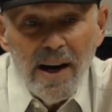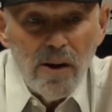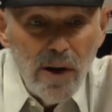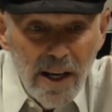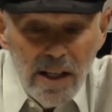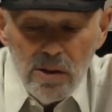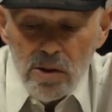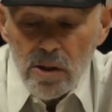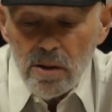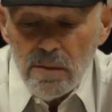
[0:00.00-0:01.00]
our
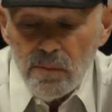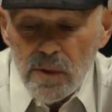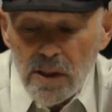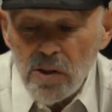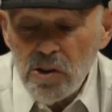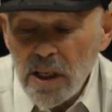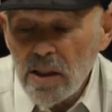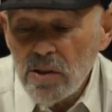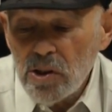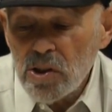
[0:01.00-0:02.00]
age and the
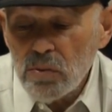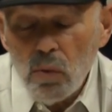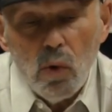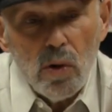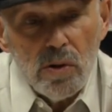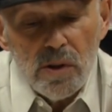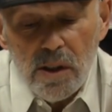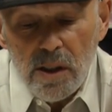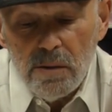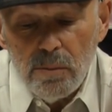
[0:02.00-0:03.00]
challenges and rewards
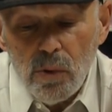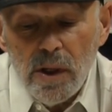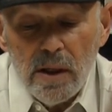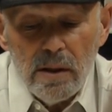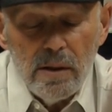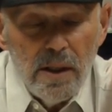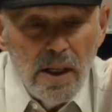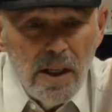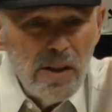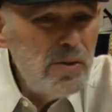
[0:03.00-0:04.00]
that it can bring.
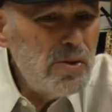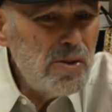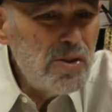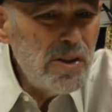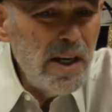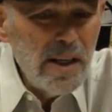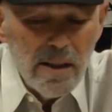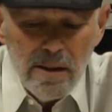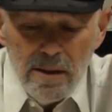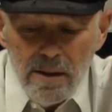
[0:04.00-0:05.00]
You know, there's a
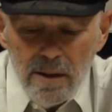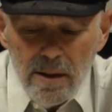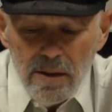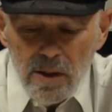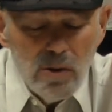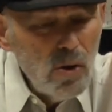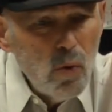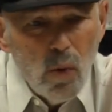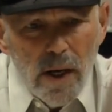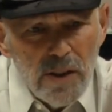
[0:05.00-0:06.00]
saying that no
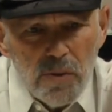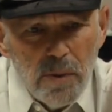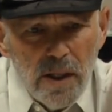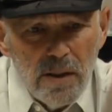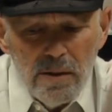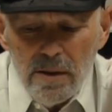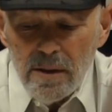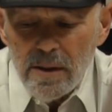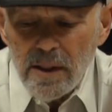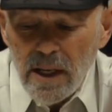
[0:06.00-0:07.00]
wise man
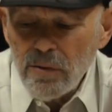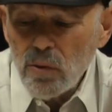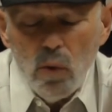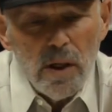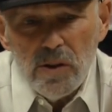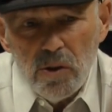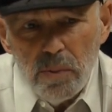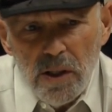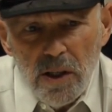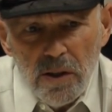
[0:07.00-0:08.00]
ever wanted to
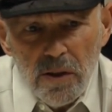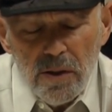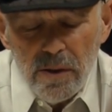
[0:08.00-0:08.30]
be younger.